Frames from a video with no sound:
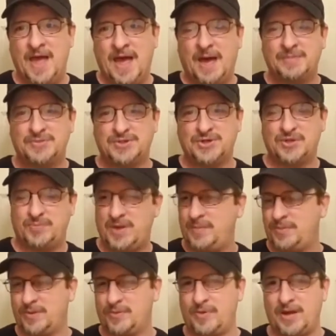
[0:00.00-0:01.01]
I'm sure the
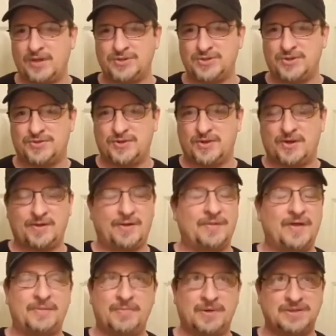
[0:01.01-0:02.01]
people around you thought, oh,
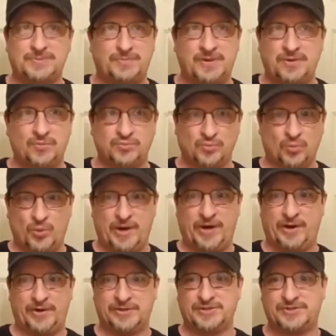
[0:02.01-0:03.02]
they must be
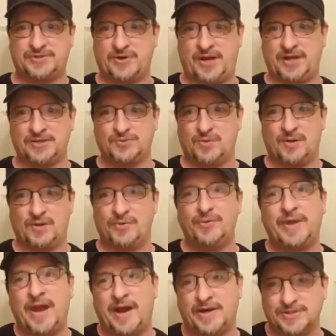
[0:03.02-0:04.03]
weird or strange. Well, who
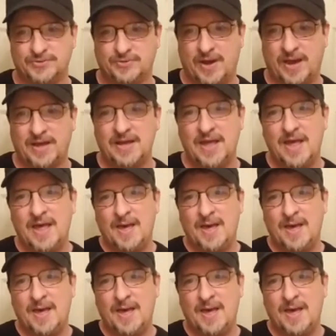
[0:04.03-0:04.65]
cares, right?